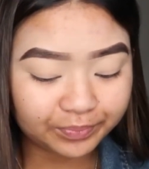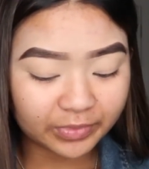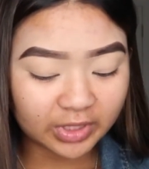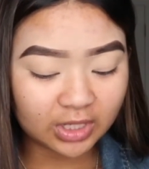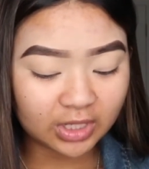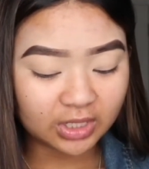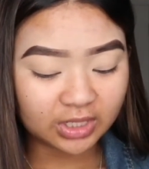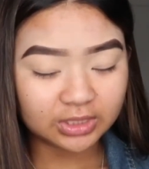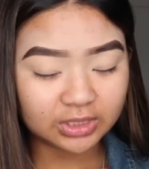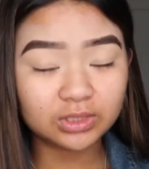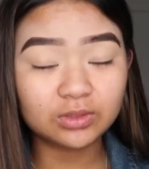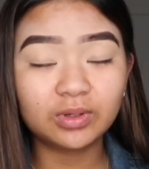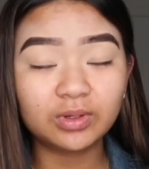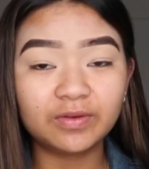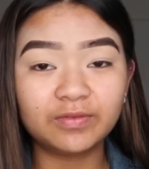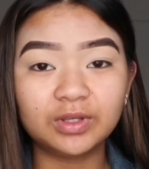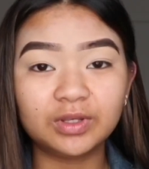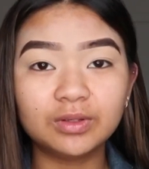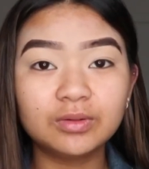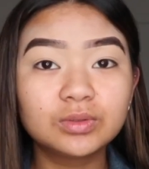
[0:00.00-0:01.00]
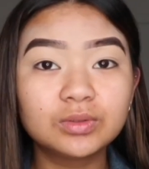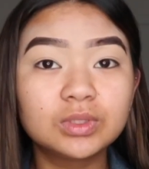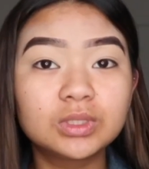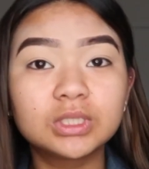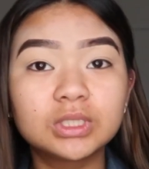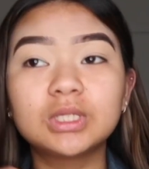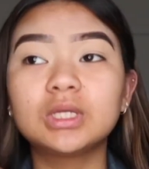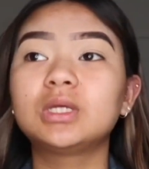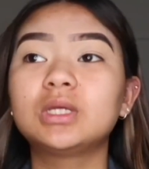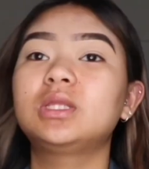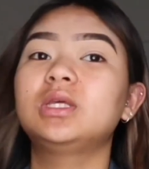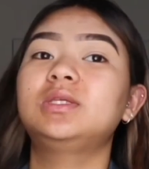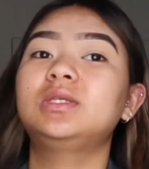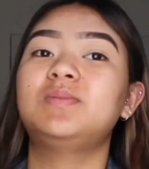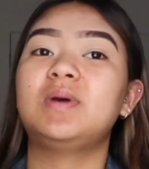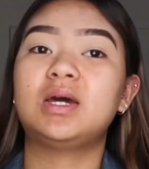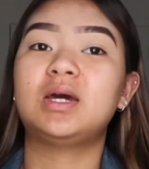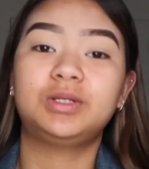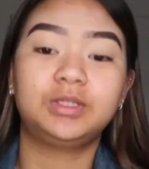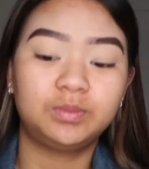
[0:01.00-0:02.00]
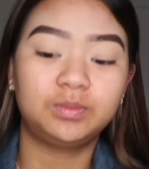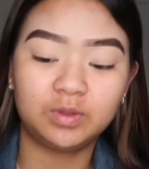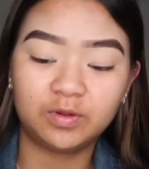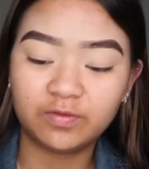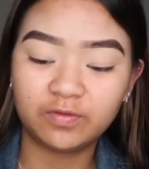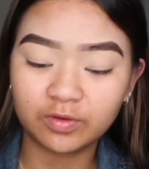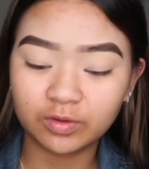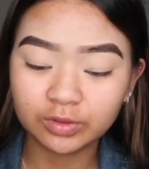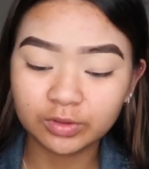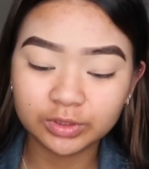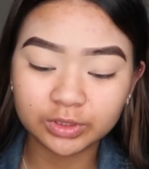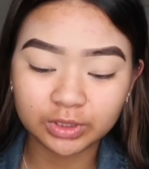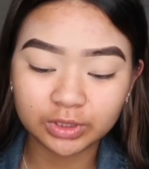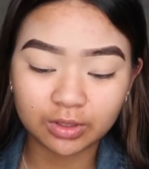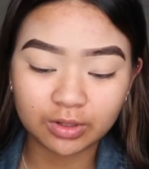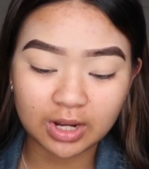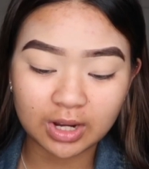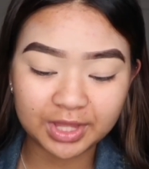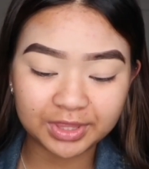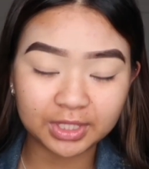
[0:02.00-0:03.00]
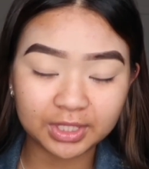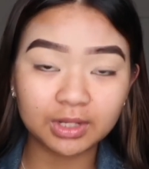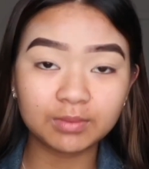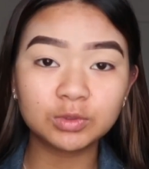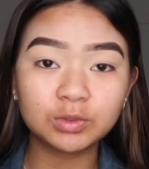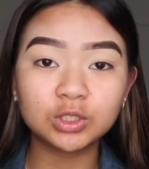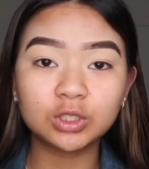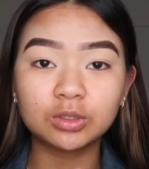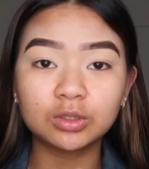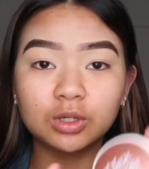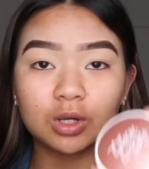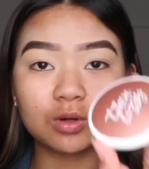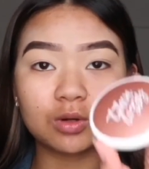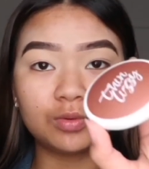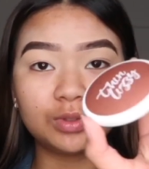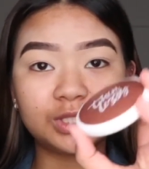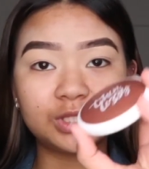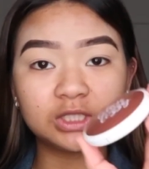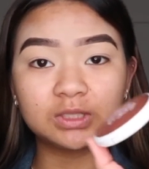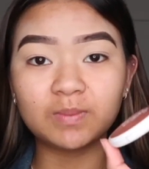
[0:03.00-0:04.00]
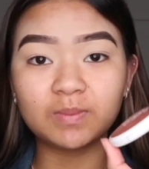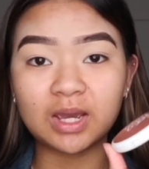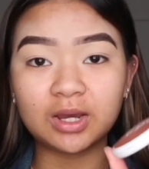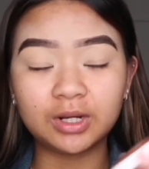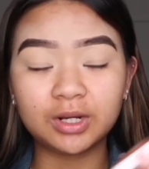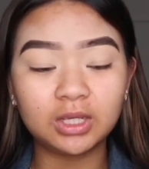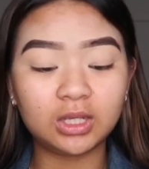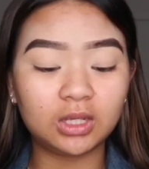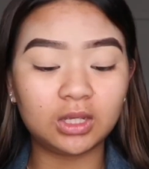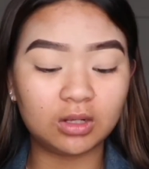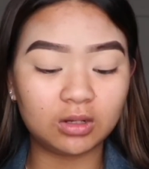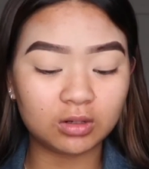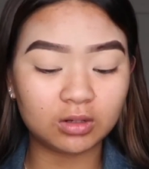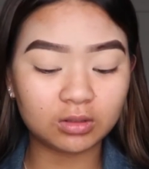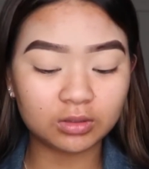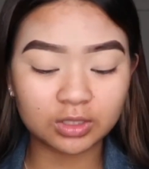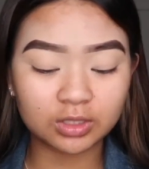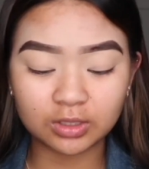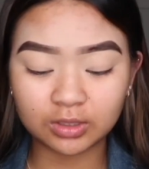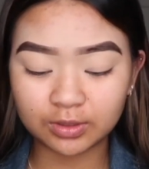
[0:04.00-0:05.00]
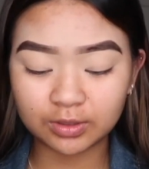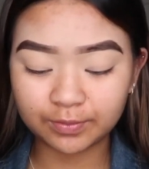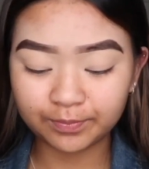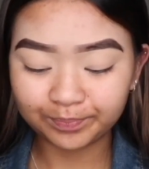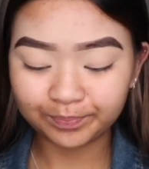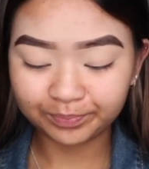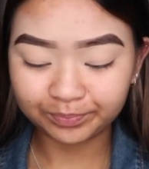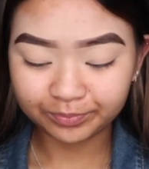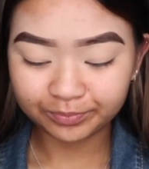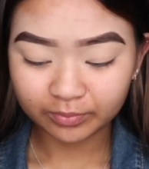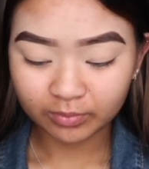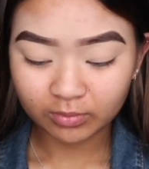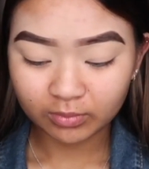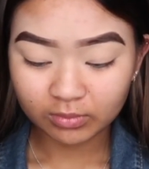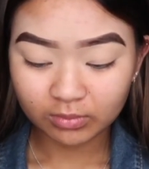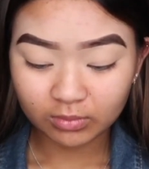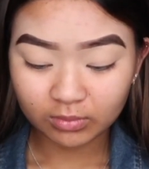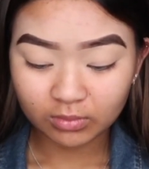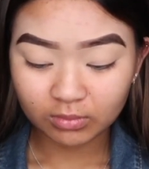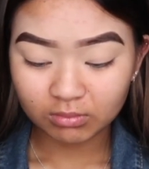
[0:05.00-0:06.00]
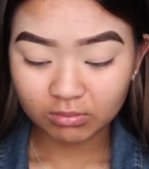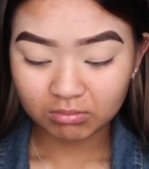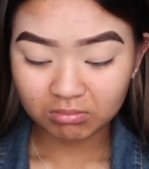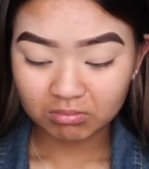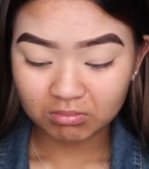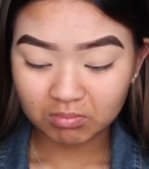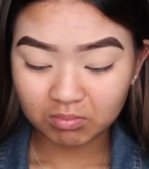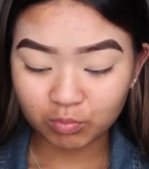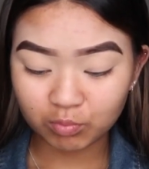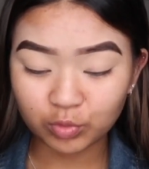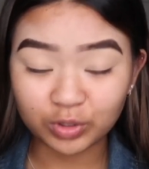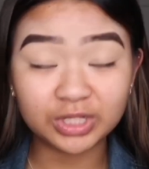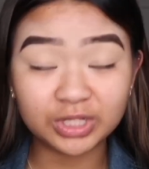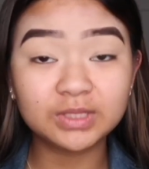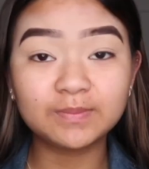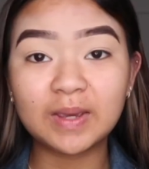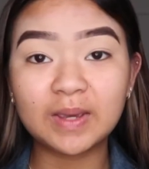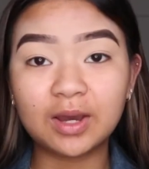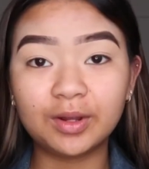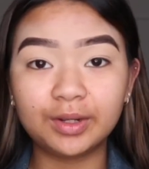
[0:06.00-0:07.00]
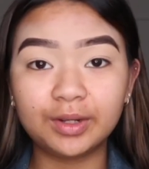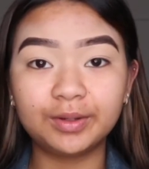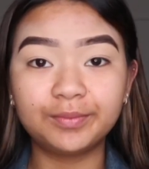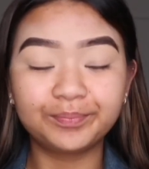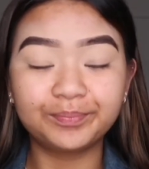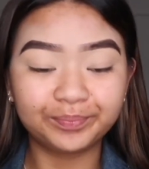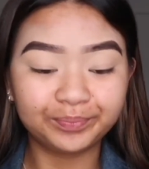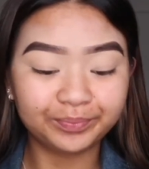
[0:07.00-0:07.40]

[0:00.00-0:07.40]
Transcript: and I still haven't used these powders before, so I think I'm just going to go with this powder here, the pressed powder.